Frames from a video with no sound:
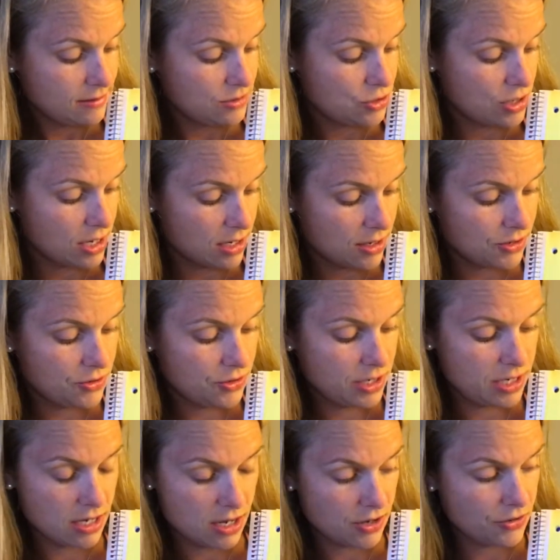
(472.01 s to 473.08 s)
so you got 100
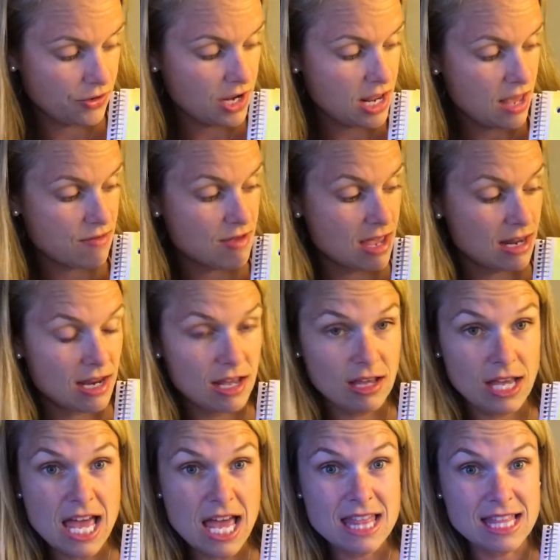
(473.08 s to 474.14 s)
and 100 and then
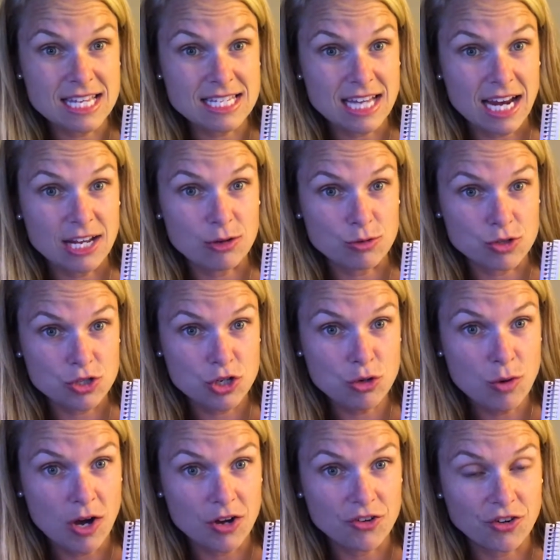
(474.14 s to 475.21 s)
this side equals
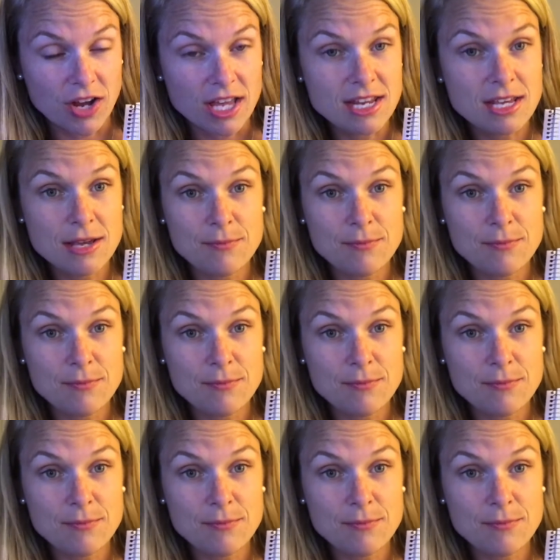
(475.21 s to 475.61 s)
200